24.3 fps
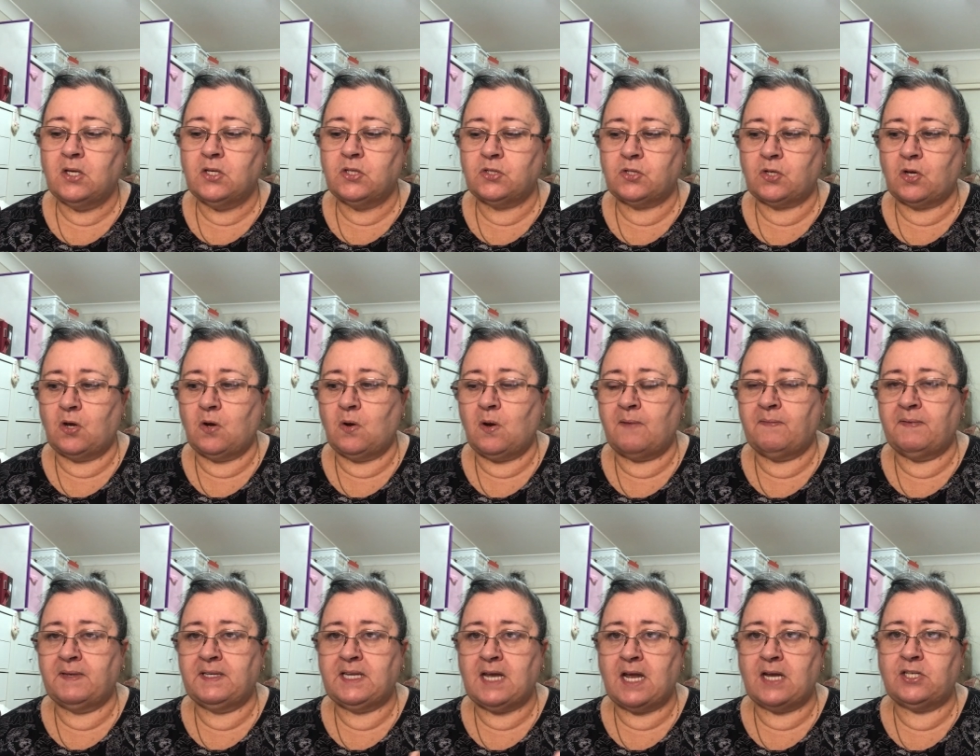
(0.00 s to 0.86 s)
So
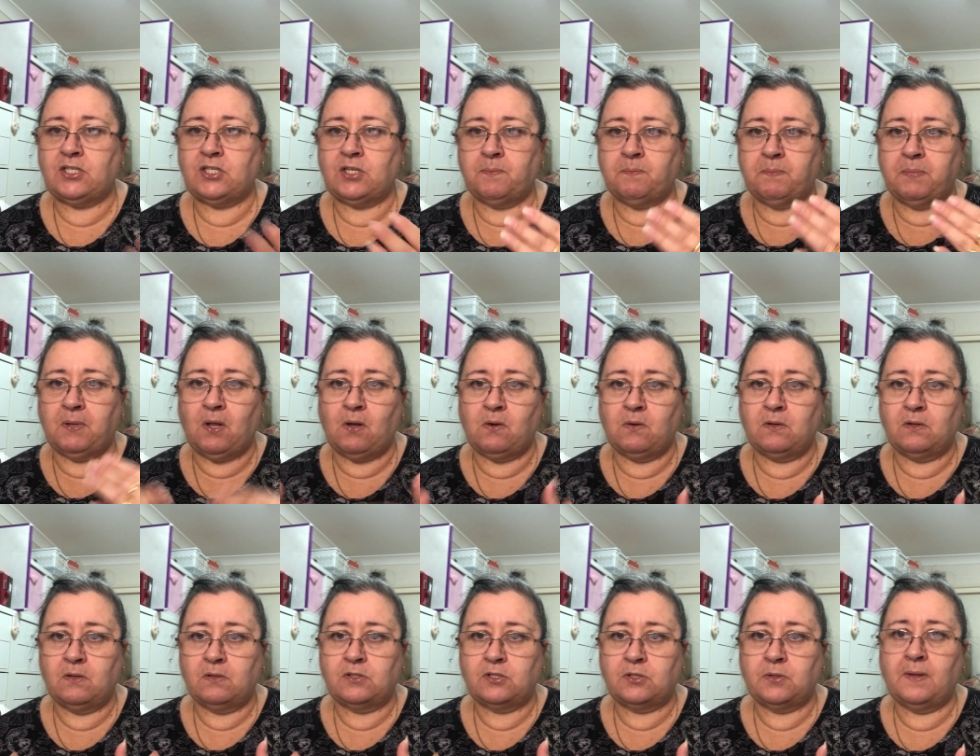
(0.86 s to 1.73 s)
I've attached a
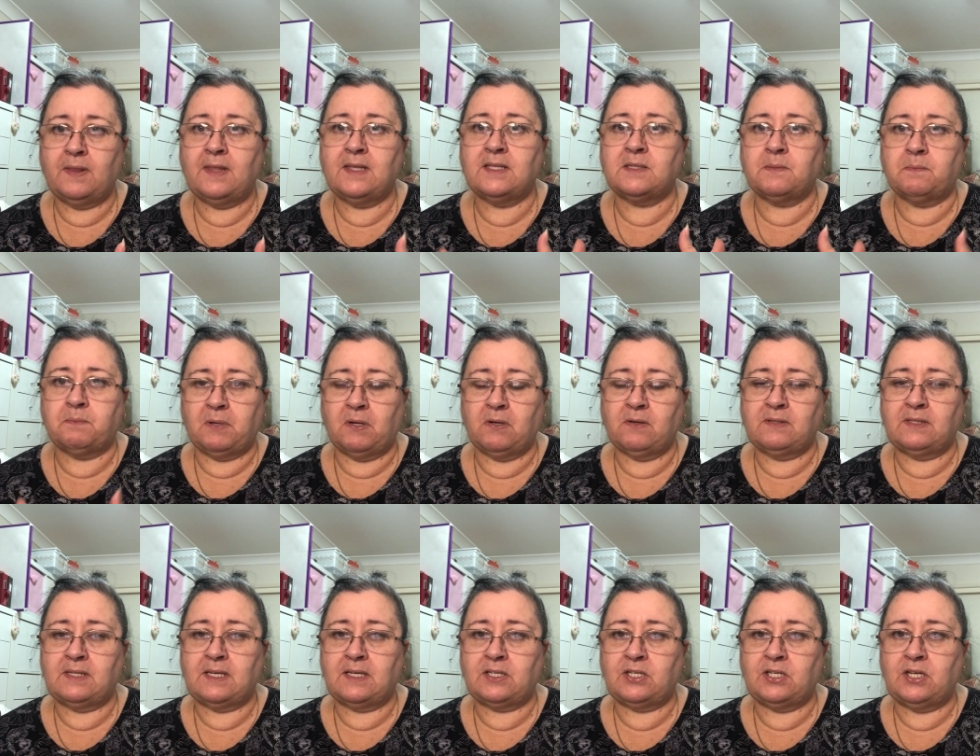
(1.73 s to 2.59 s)
blog to it. There's a
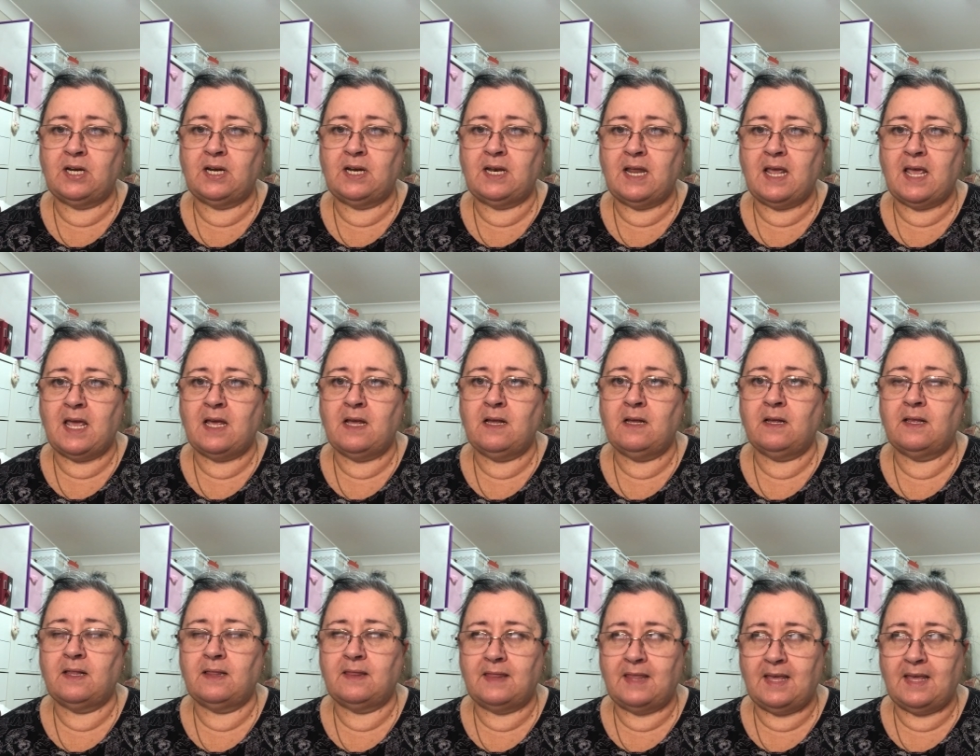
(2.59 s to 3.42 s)
blog section in there.